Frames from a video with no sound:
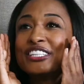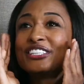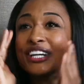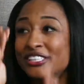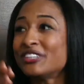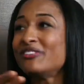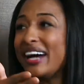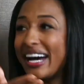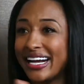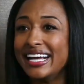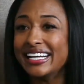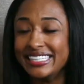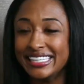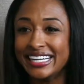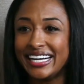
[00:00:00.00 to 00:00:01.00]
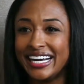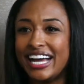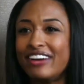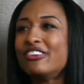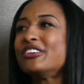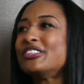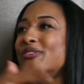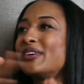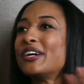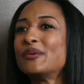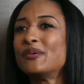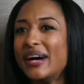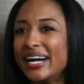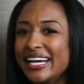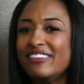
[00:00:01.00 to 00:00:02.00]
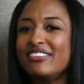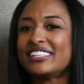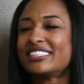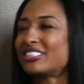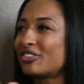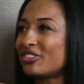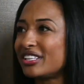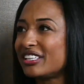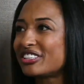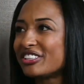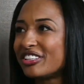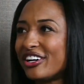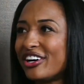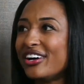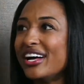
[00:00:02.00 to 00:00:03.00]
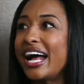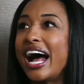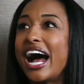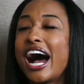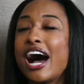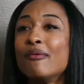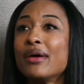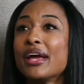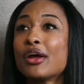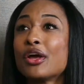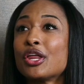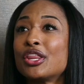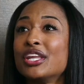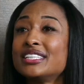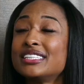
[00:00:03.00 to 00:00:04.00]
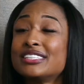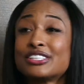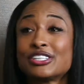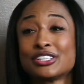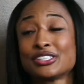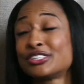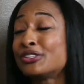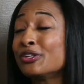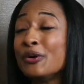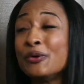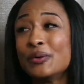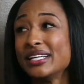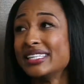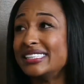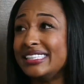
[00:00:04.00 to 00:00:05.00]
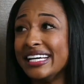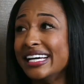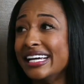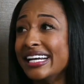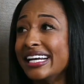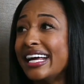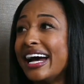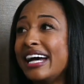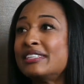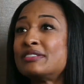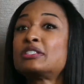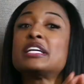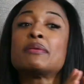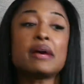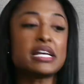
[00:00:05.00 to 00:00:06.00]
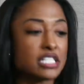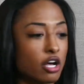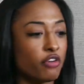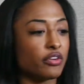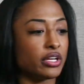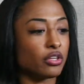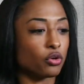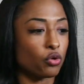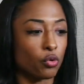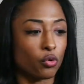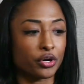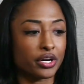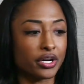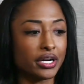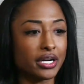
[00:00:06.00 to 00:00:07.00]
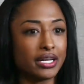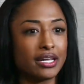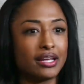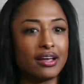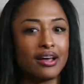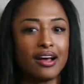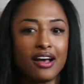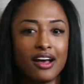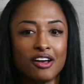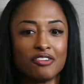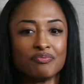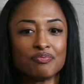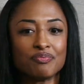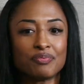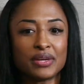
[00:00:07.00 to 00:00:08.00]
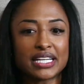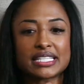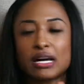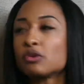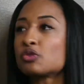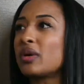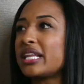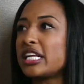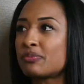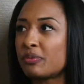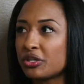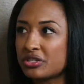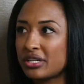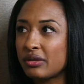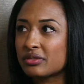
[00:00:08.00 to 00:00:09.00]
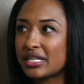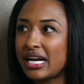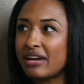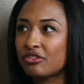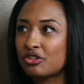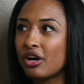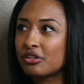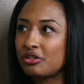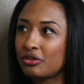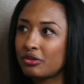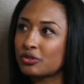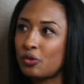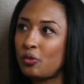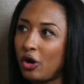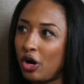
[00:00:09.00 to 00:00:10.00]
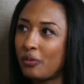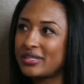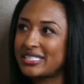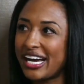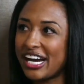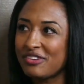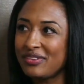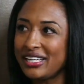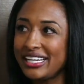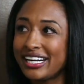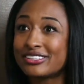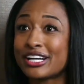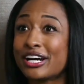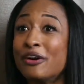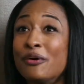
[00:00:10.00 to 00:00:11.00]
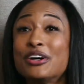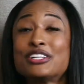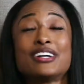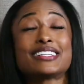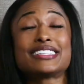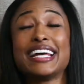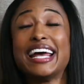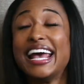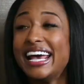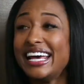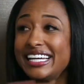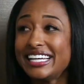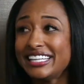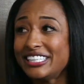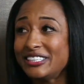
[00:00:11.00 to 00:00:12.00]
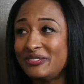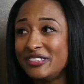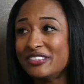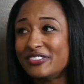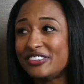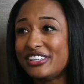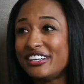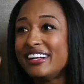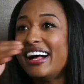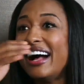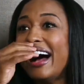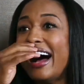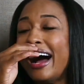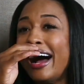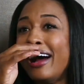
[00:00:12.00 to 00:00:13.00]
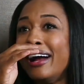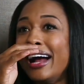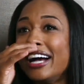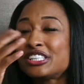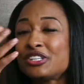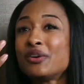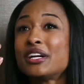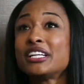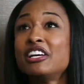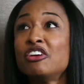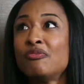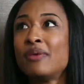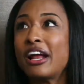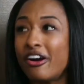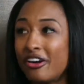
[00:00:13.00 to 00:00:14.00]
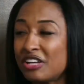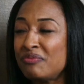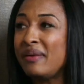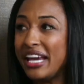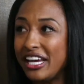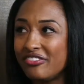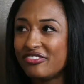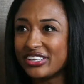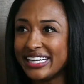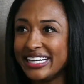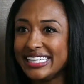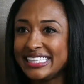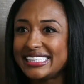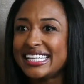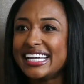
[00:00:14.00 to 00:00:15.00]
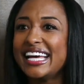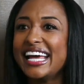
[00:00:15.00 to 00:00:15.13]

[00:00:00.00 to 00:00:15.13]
such a bad idea. Everyone's wearing white because it's traditional. I'm like, this is so insane. I sit myself in the corner because that was one less person I was gonna have to talk to. There was a wall beside me, and I was like, I don't want to talk to any of these people. I actually want to leave, but I already paid for this.